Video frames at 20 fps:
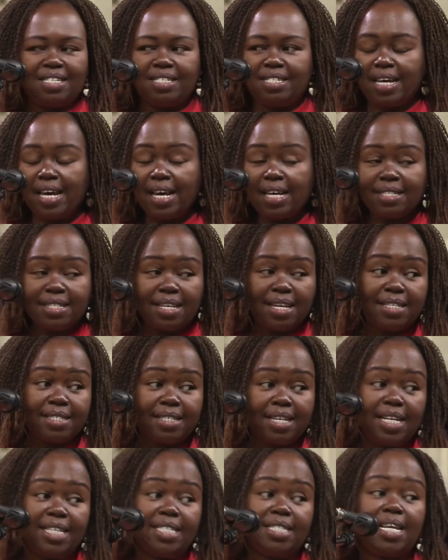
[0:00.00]
Yes,
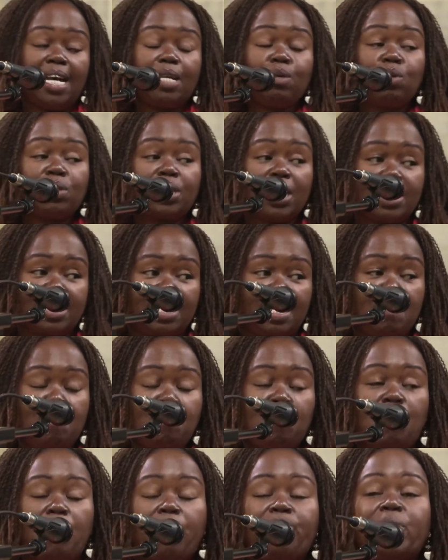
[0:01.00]
excellent. That was a
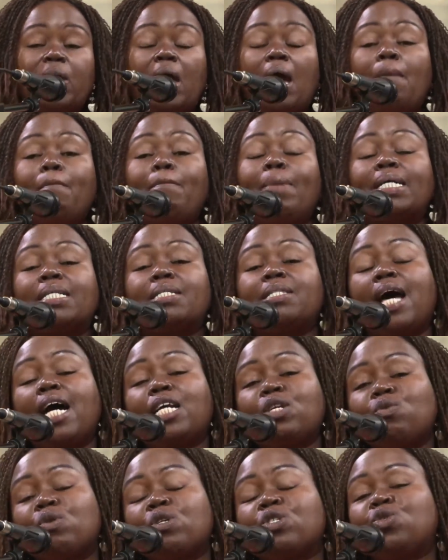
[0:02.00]
temple. But
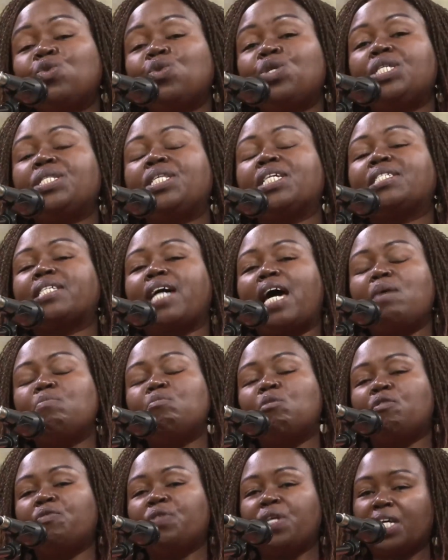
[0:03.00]
that was during the
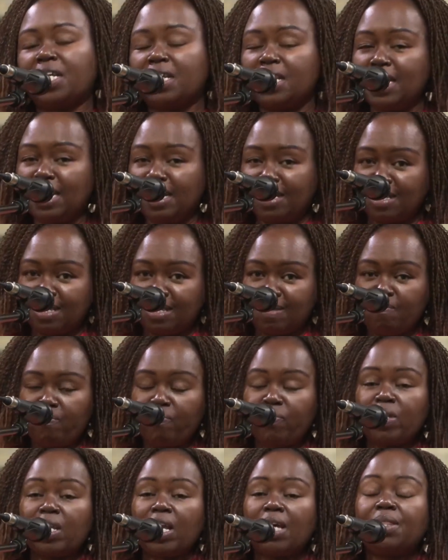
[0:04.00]
time of the kings.
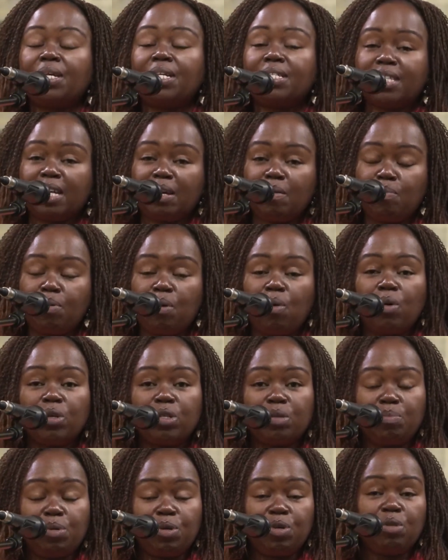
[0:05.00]
The temple
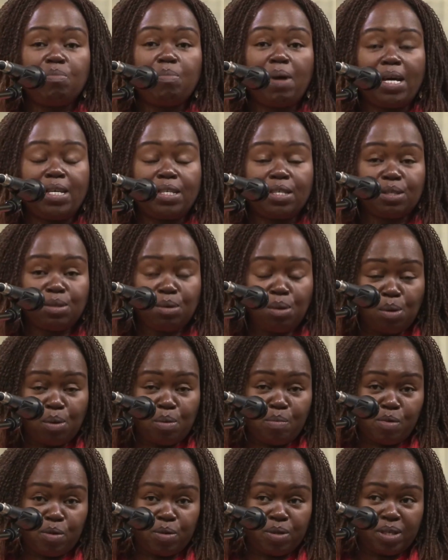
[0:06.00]
was built by
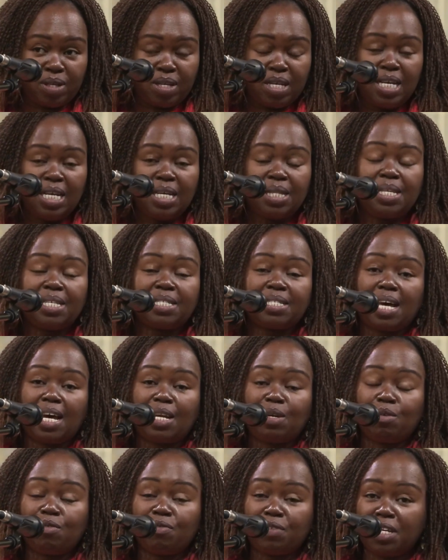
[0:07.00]
Solomon, the
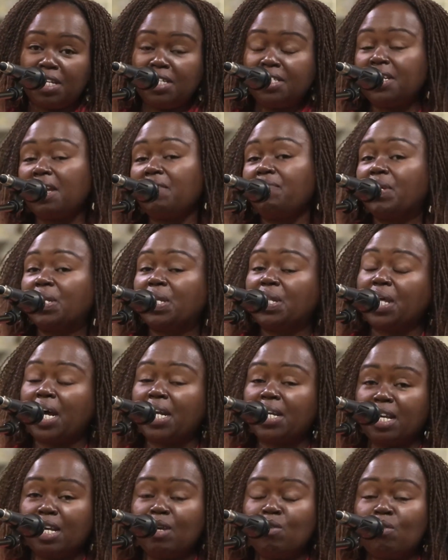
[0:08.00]
son of King David, the
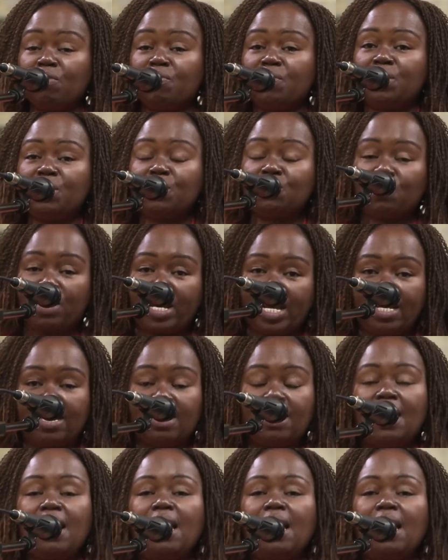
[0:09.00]
third king of Israel.